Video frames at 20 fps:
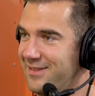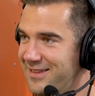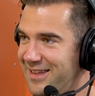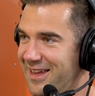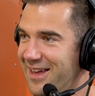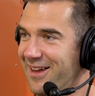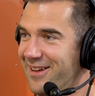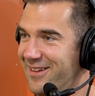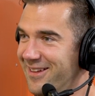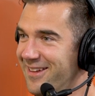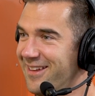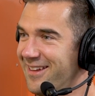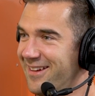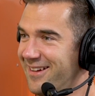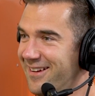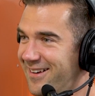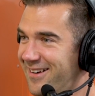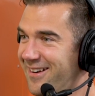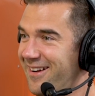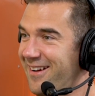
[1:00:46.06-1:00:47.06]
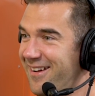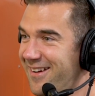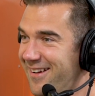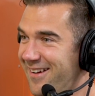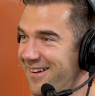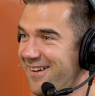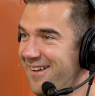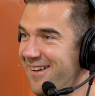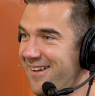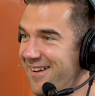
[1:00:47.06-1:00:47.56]
Yeah. Oh, okay. Well,
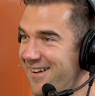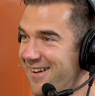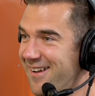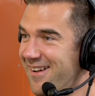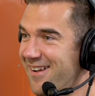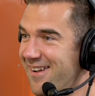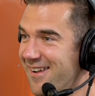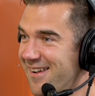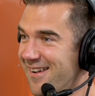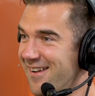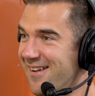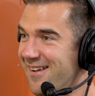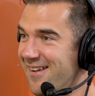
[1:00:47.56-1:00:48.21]
I was going to say